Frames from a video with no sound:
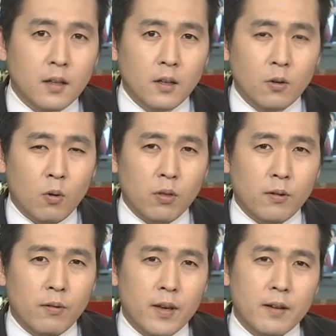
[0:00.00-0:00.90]
North
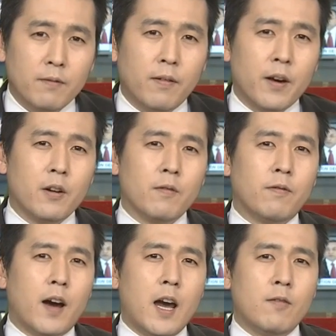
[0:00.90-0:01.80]
Korea fired
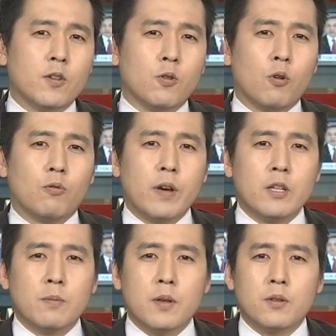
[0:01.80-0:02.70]
five
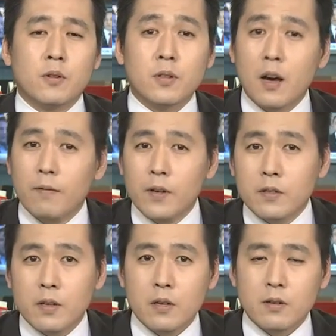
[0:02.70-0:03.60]
short-range missiles off
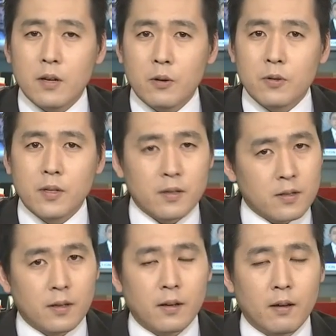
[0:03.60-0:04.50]
its east coast on
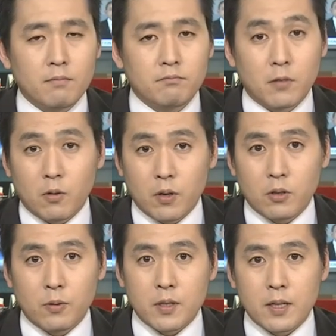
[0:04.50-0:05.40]
Sunday.
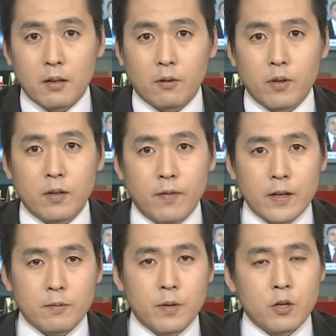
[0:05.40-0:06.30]
According to a South Korean
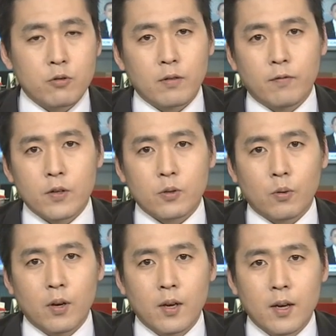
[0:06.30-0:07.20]
Defense Ministry
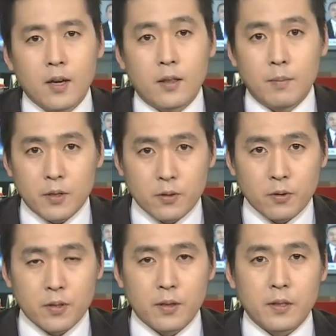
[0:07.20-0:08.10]
official, the
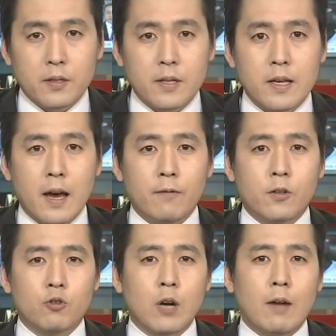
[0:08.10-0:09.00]
missiles hit the sea
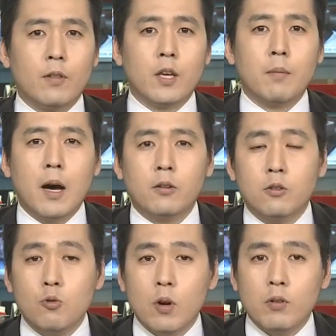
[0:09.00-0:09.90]
after traveling about
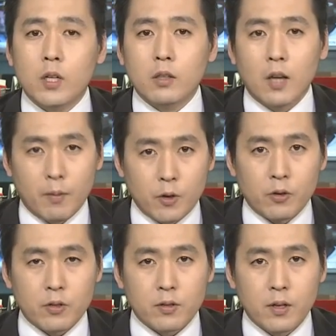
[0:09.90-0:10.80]
200 kilometers.